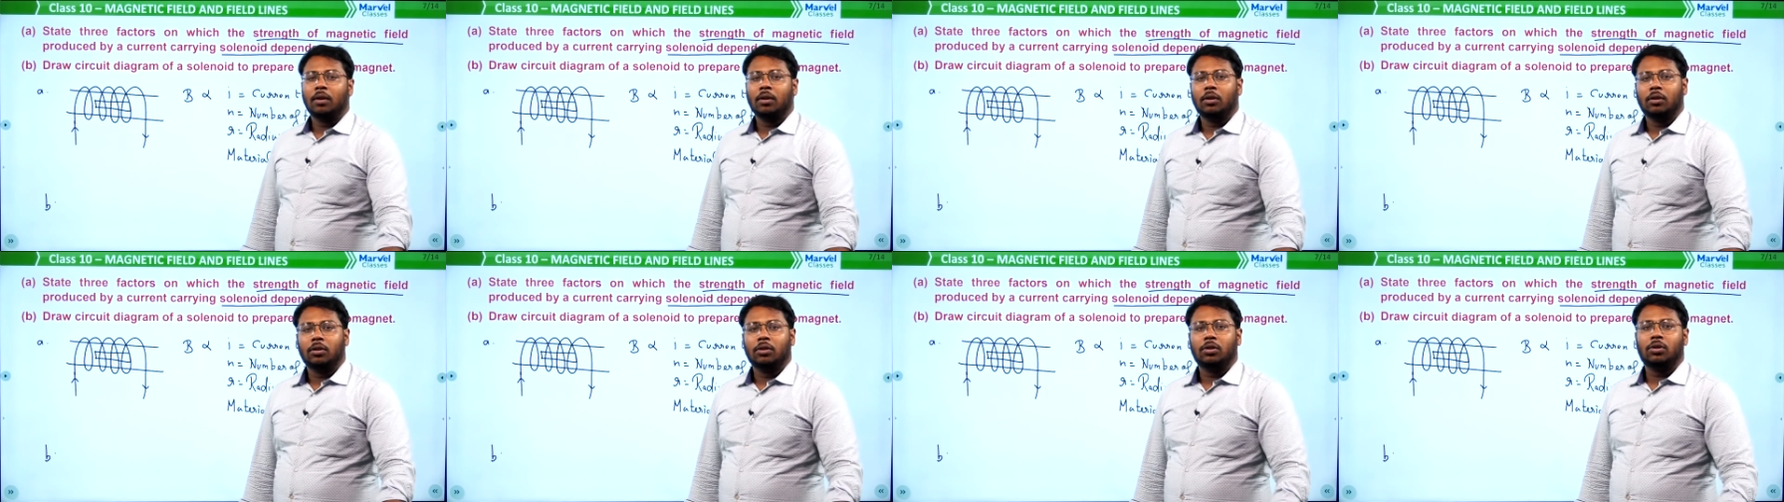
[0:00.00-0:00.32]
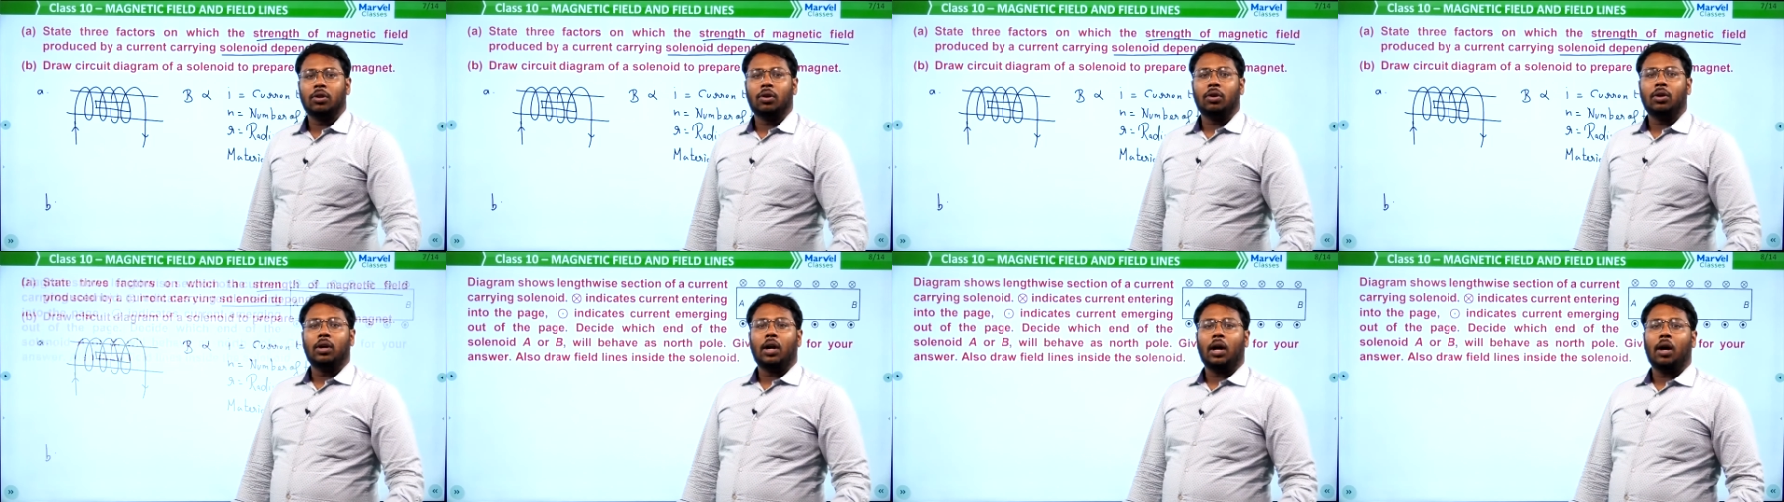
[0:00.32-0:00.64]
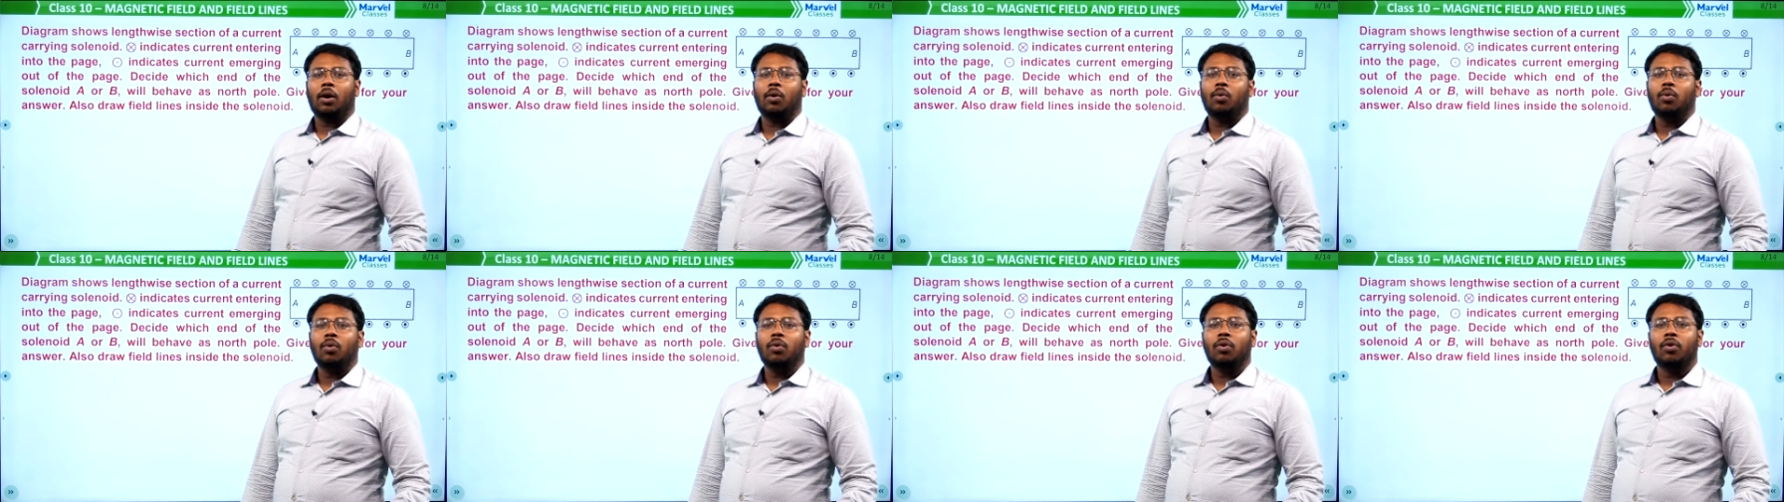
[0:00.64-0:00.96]
So,
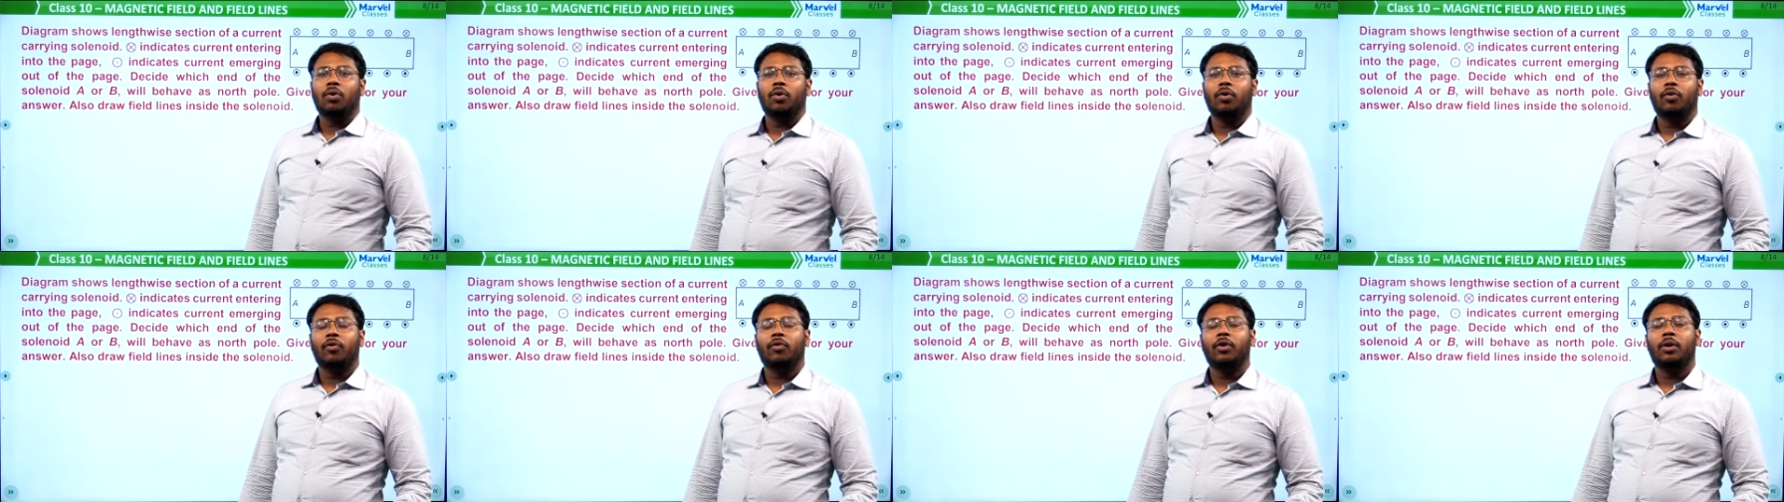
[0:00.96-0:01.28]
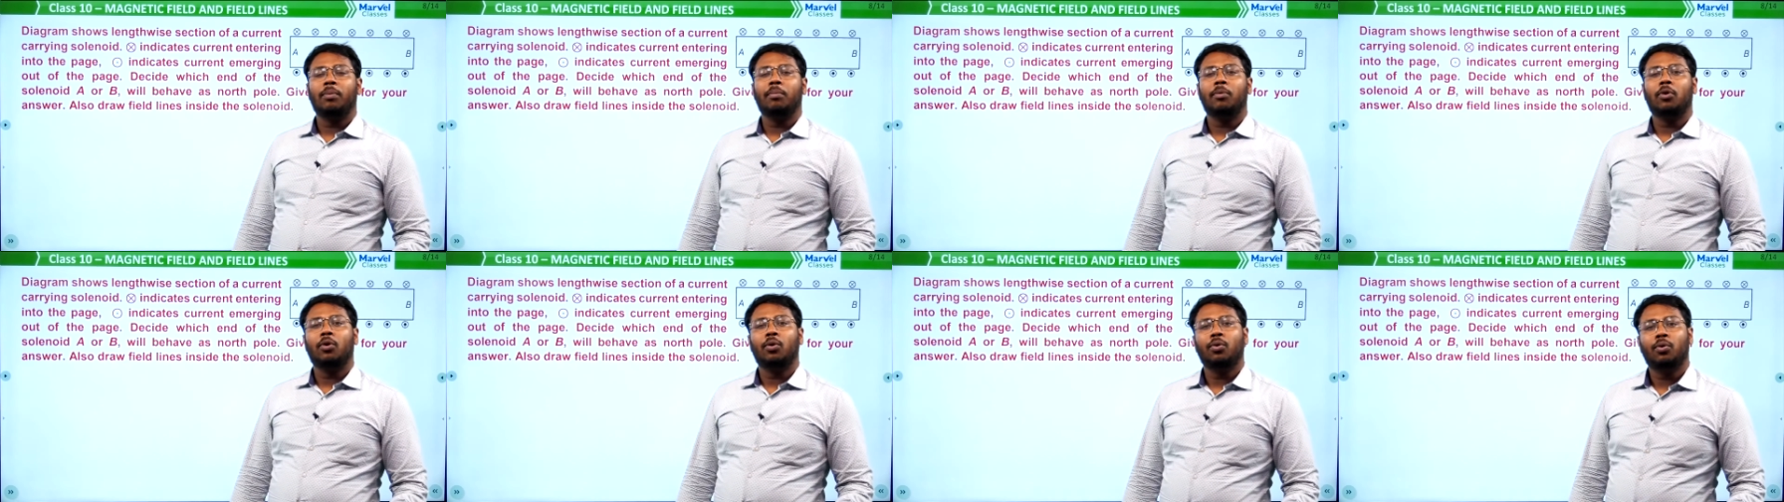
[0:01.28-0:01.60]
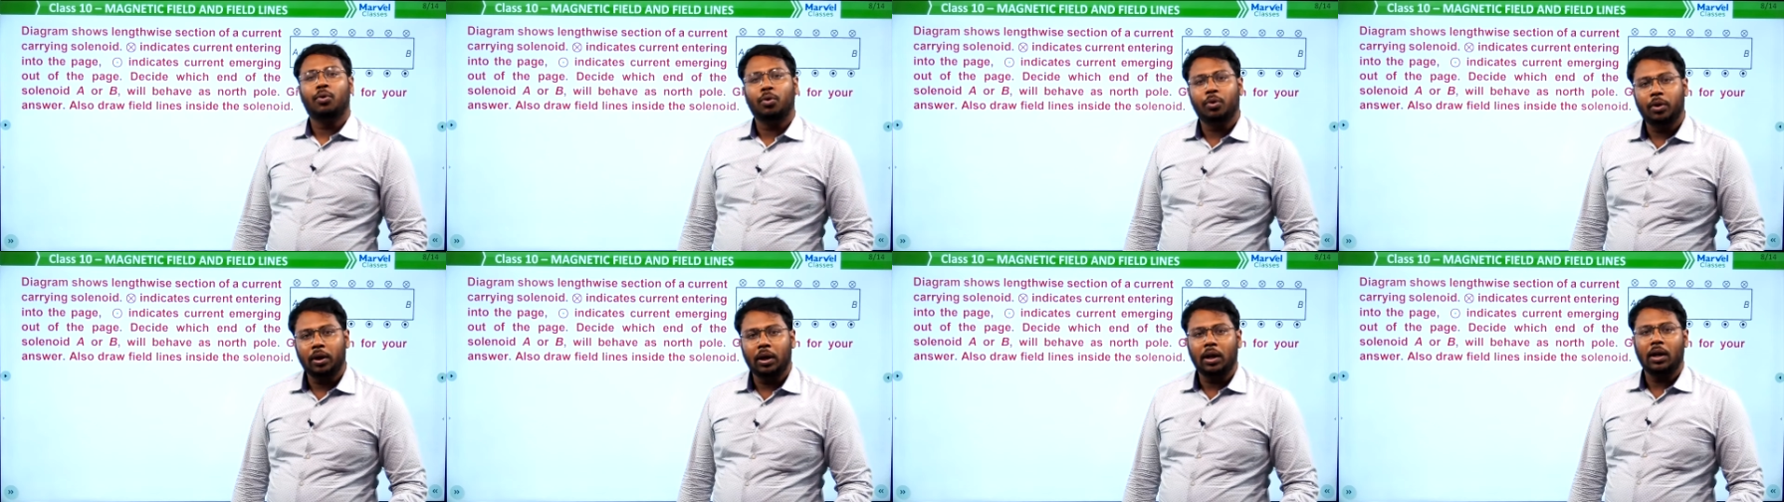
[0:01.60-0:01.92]
now we move
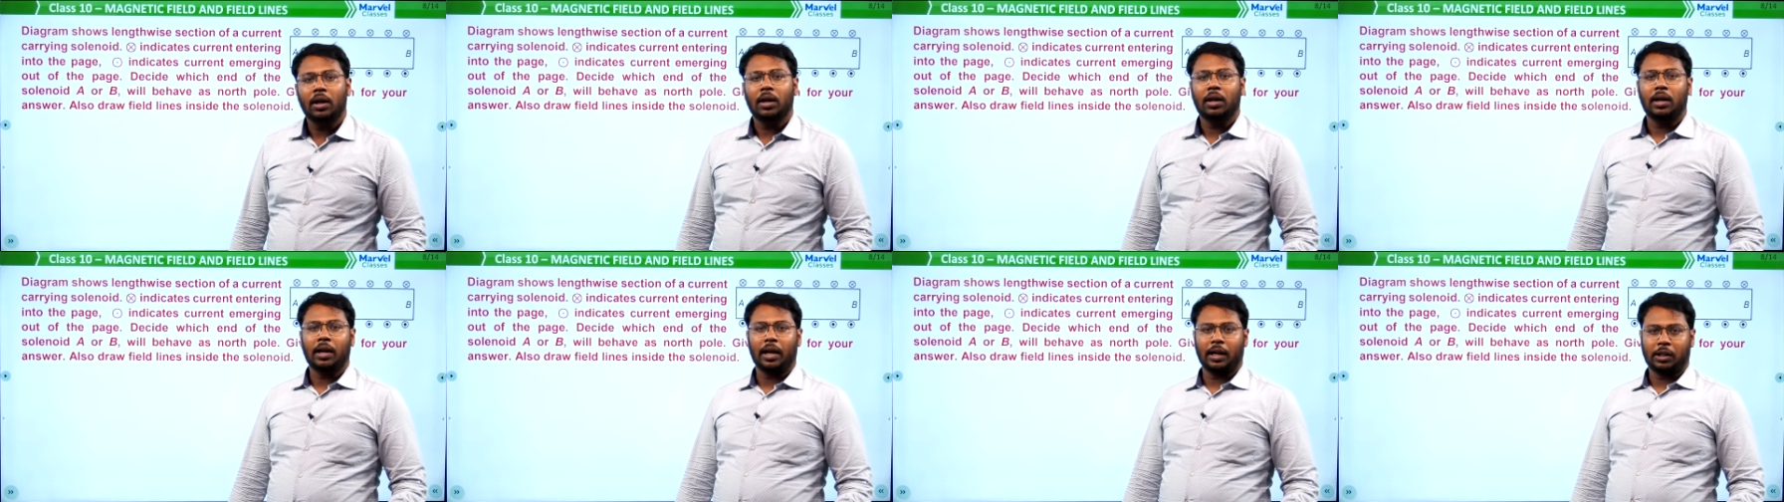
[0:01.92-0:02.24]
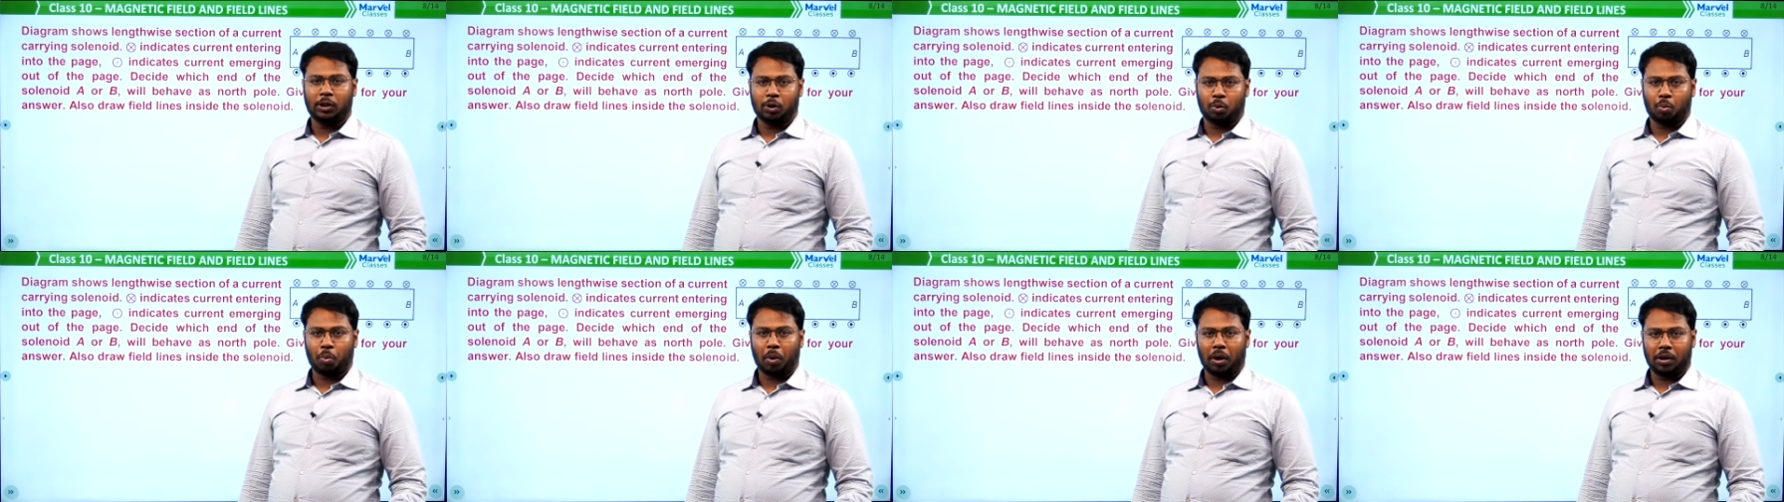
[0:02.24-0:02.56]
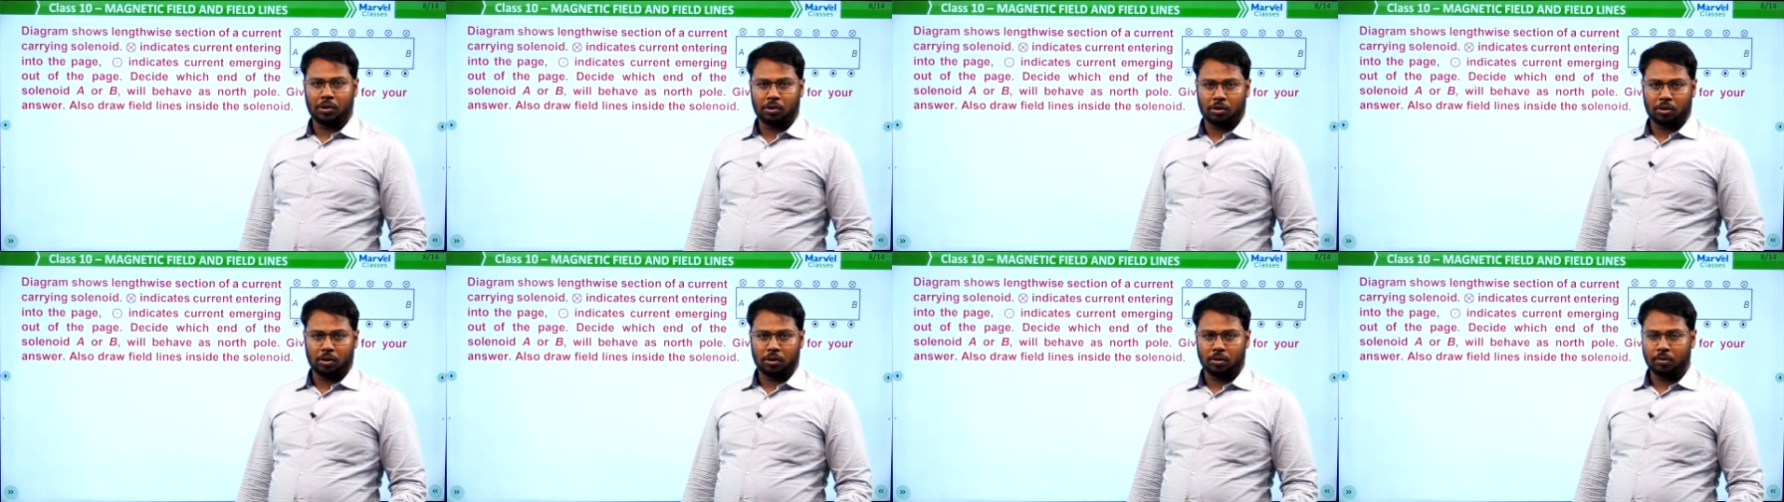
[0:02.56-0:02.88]
to the next
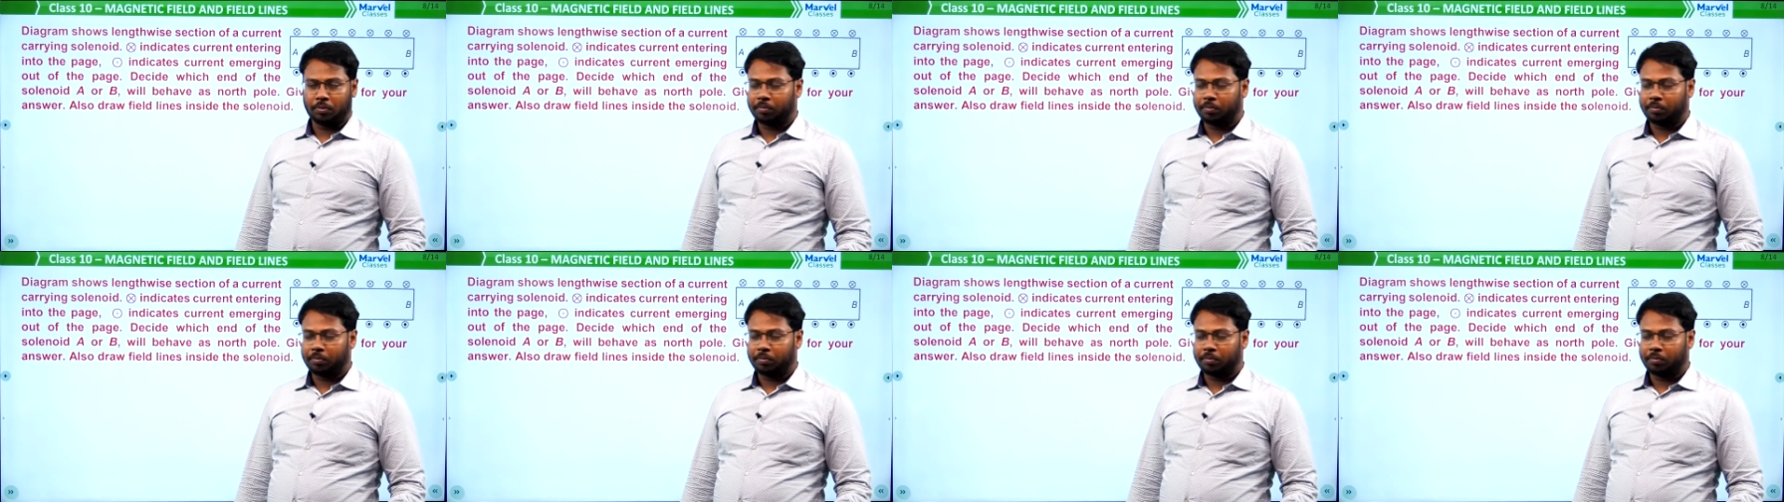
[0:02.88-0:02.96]
question.